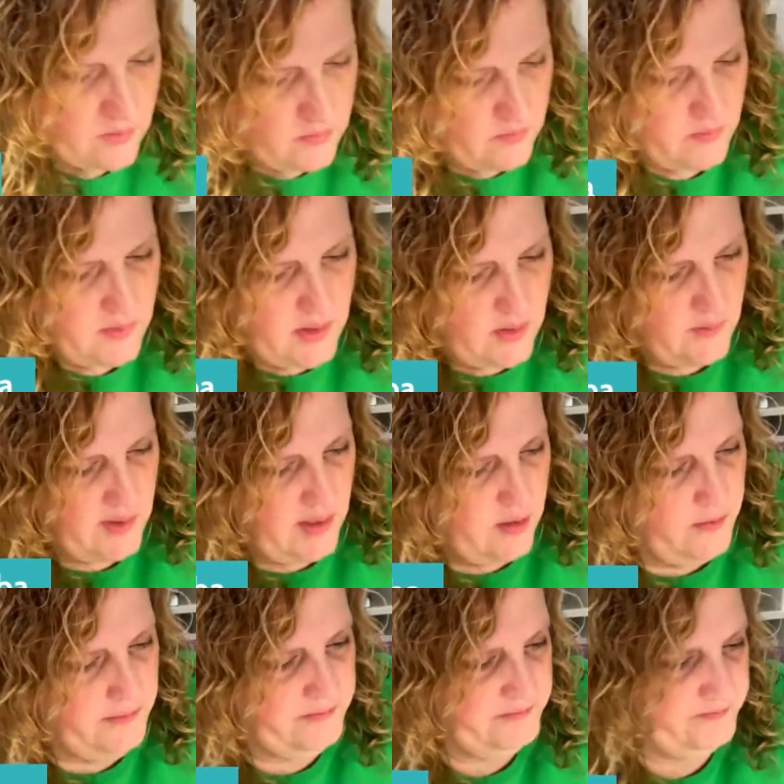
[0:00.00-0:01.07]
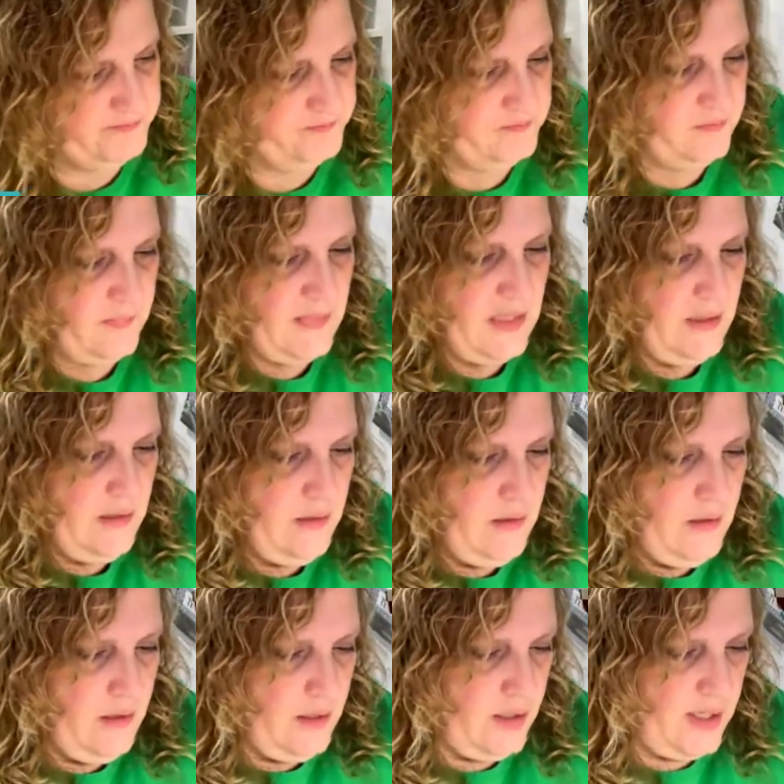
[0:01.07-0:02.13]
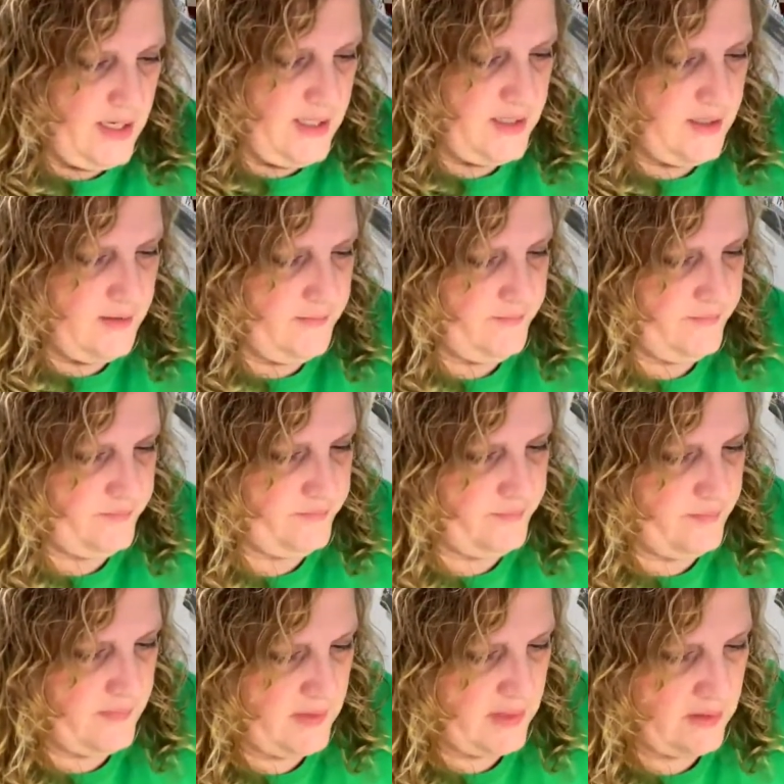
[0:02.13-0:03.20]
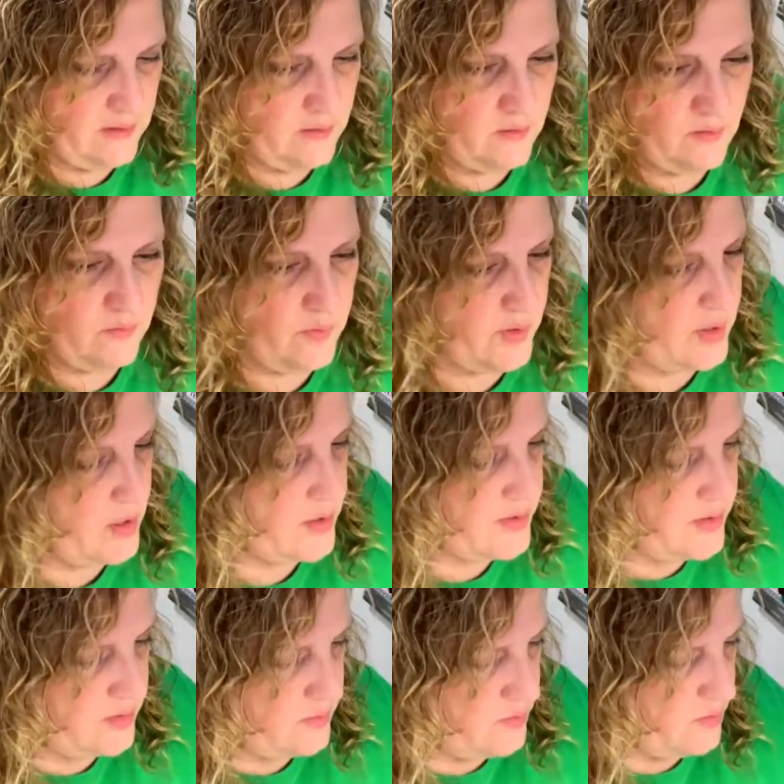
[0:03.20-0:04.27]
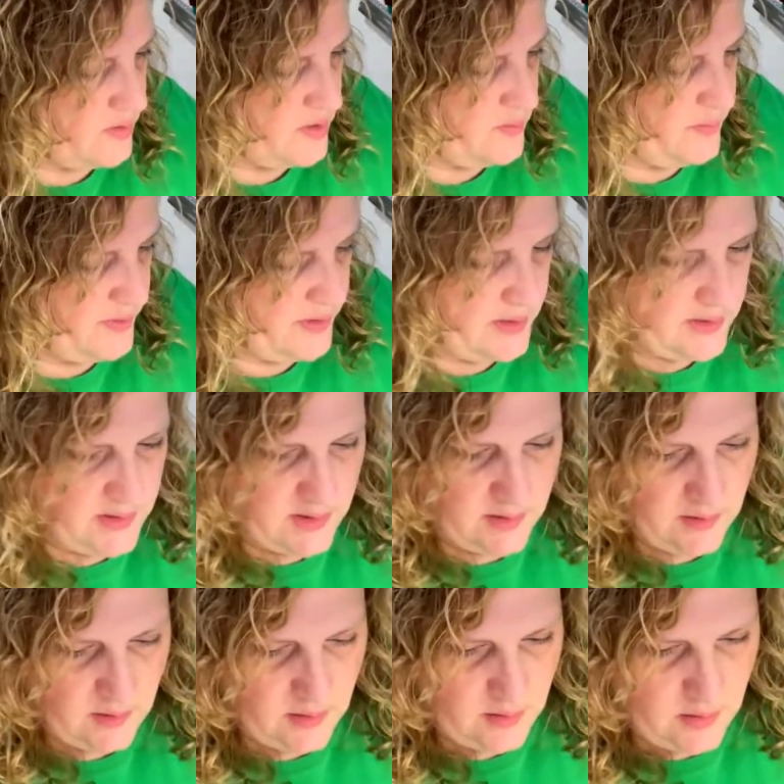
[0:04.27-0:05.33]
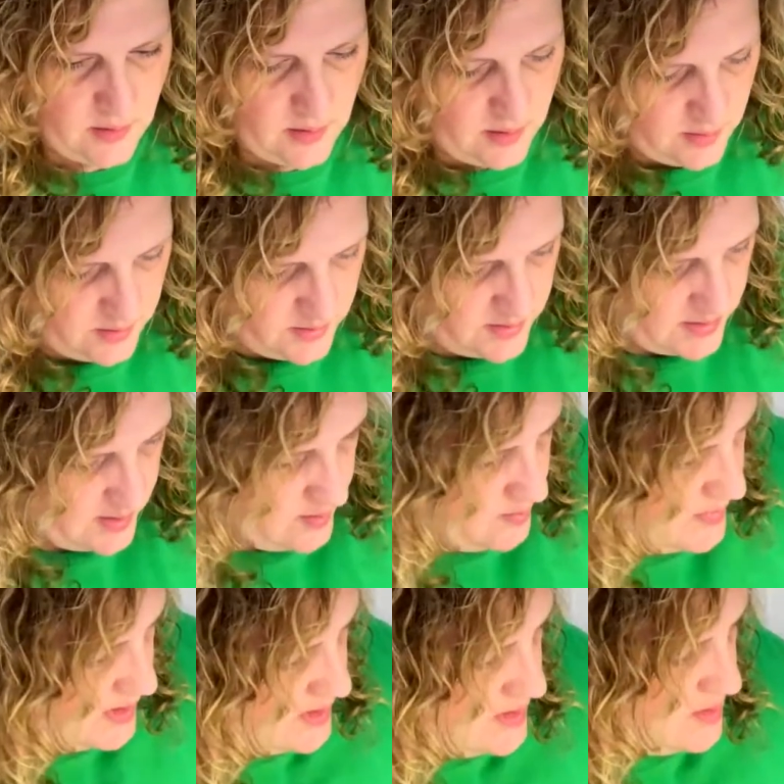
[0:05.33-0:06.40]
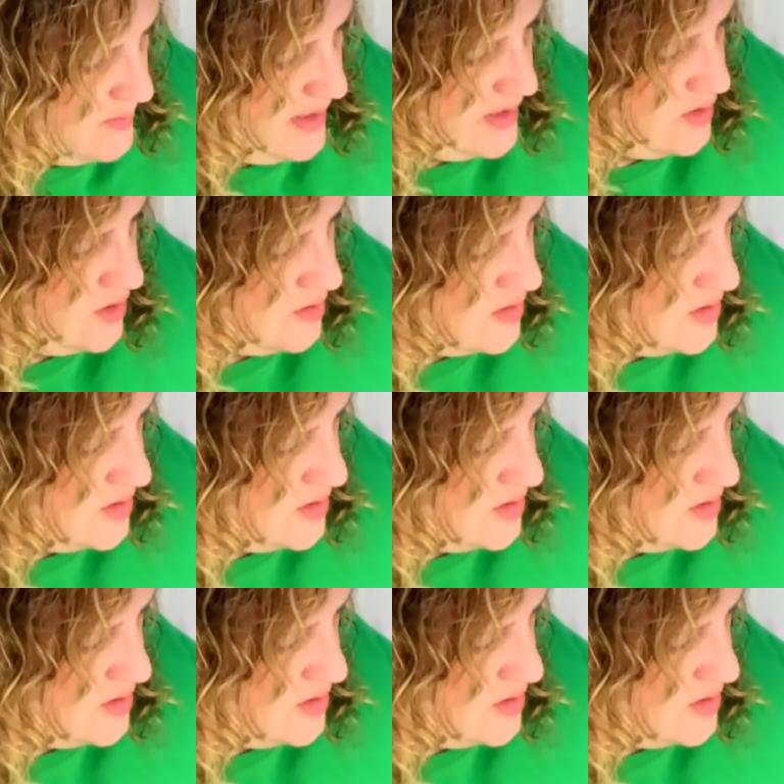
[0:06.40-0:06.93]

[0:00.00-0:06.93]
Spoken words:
there we go. All right. We're also going to put some dimensionals